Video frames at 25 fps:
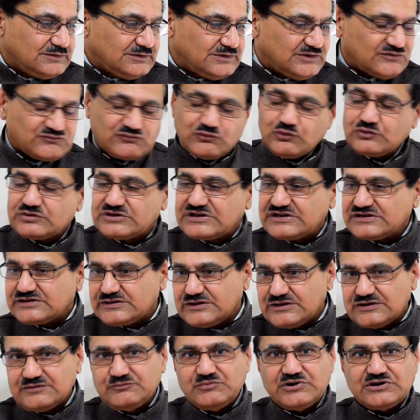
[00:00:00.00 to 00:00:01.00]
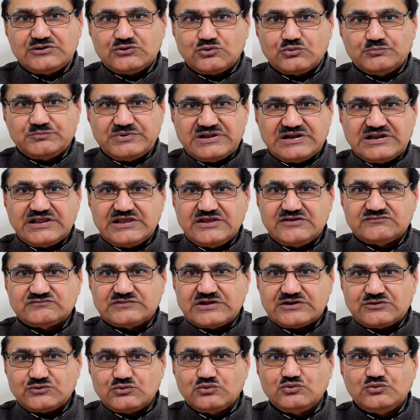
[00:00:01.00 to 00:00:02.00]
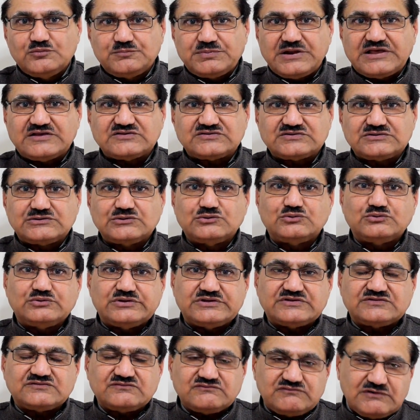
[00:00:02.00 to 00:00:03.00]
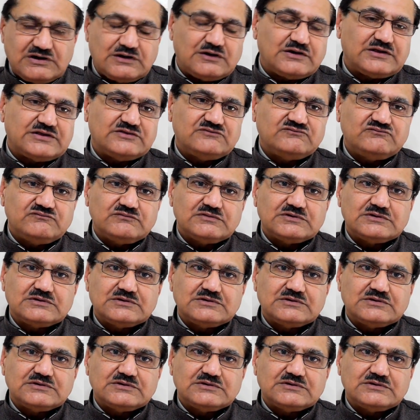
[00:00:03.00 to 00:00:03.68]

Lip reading: If you're determined to believe that 2 plus 2 is 5,